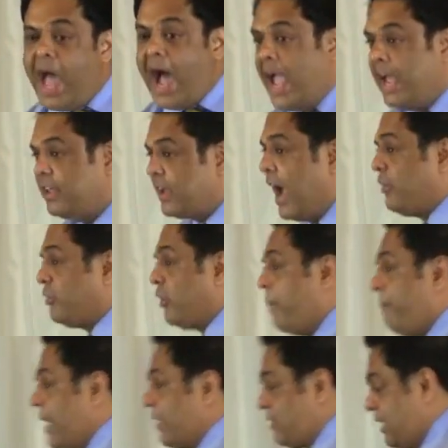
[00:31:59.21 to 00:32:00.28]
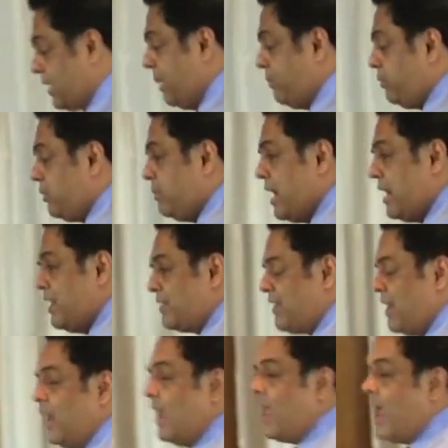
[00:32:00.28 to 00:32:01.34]
I saw a pastor come to me and he
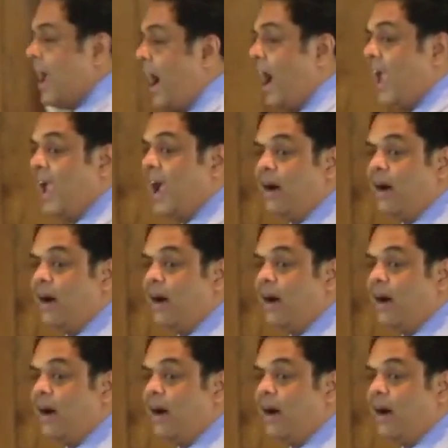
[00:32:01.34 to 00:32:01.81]
said, hi,